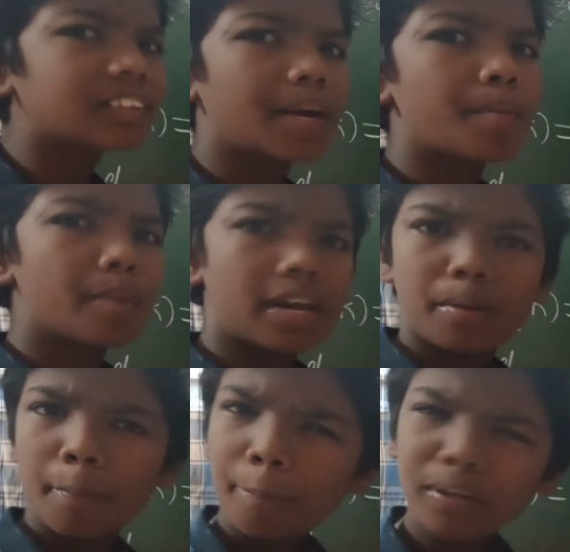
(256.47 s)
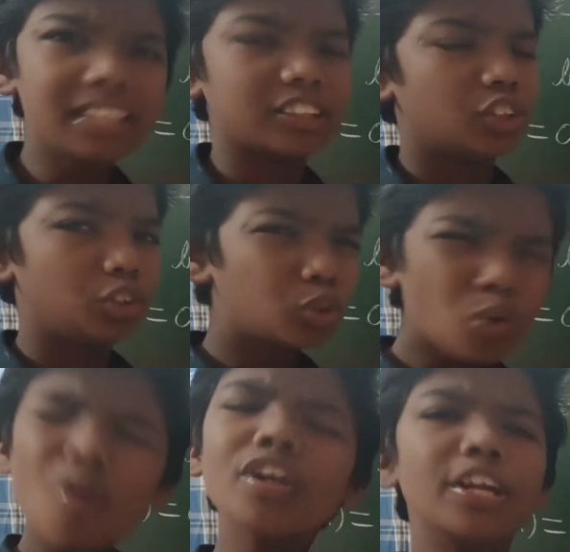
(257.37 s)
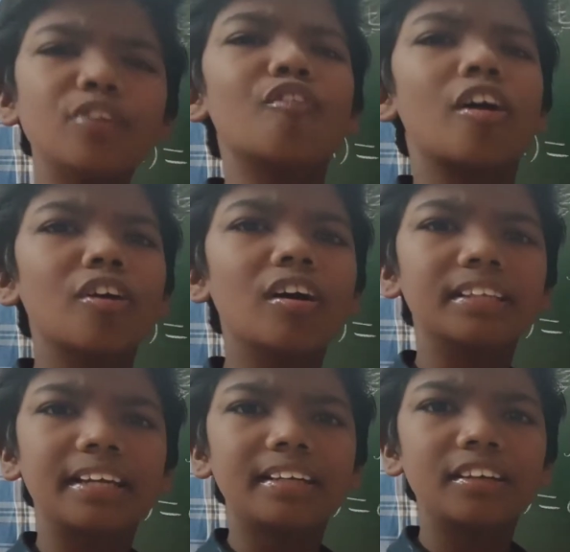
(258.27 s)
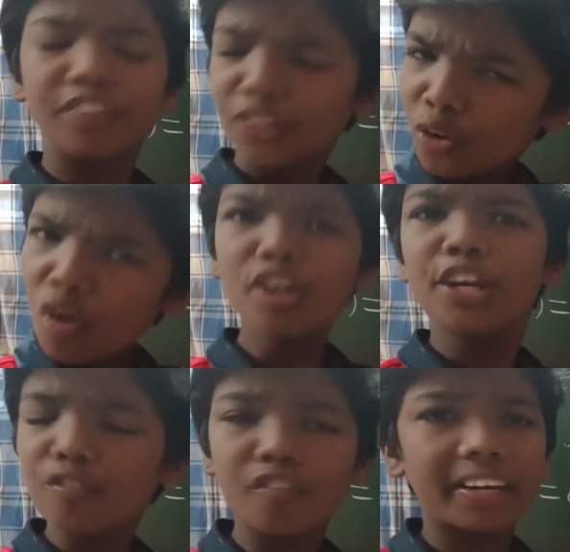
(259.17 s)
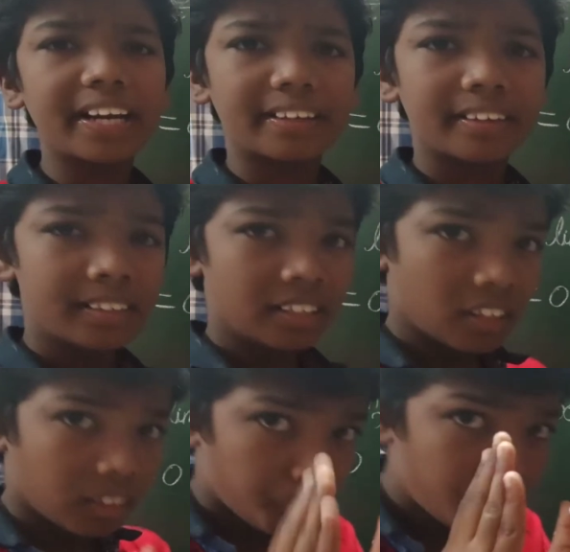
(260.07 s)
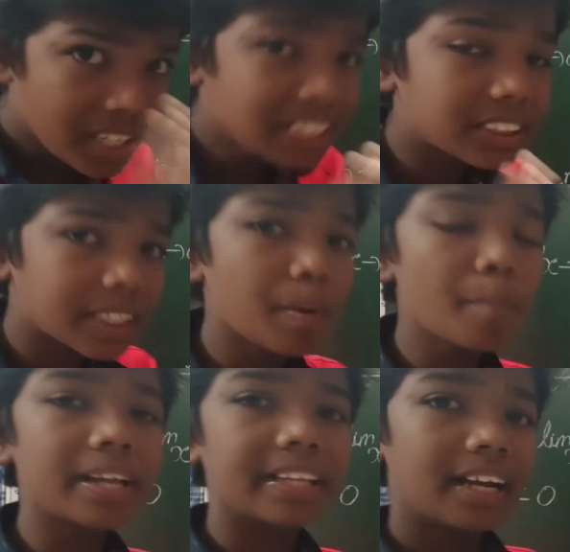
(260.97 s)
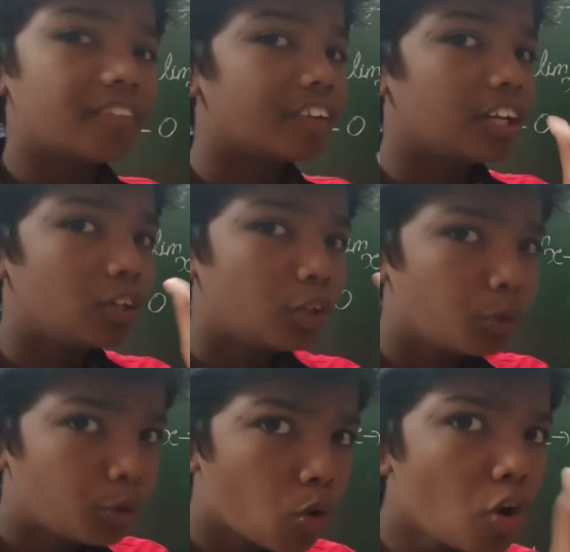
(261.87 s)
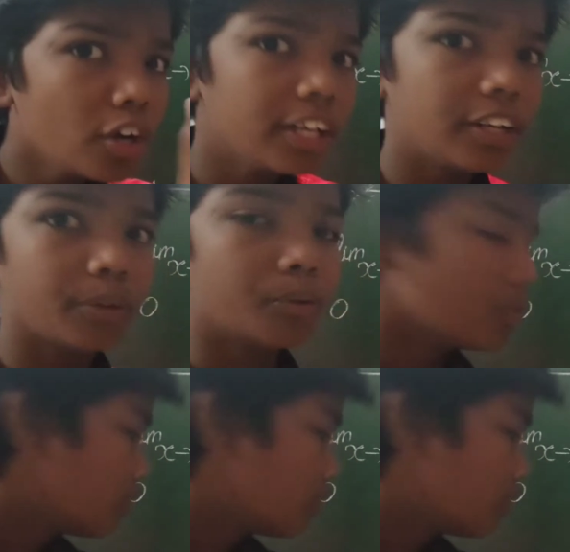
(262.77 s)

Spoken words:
remember, please, you don't need to forget that, we don't need to forget. Please remember that you don't need to